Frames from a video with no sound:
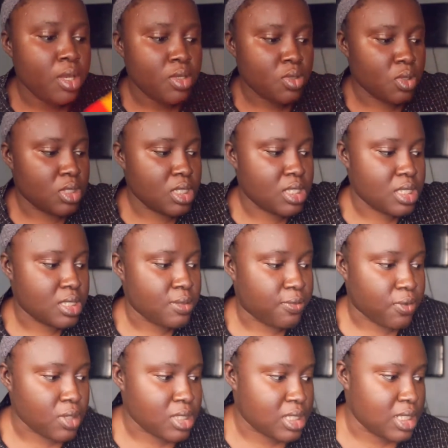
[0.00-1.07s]
So this is the
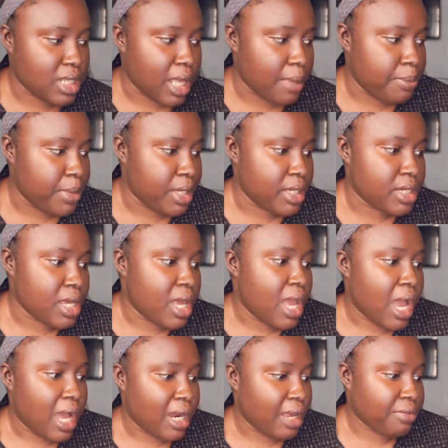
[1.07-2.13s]
first thing I made,
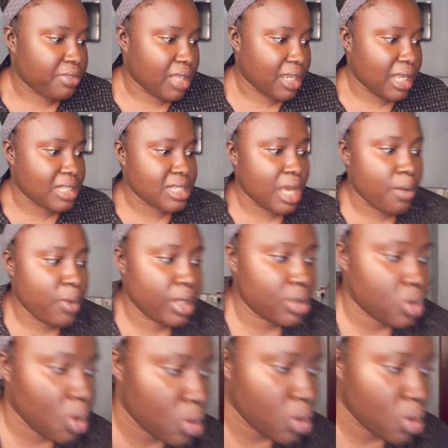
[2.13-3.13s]
and after that I went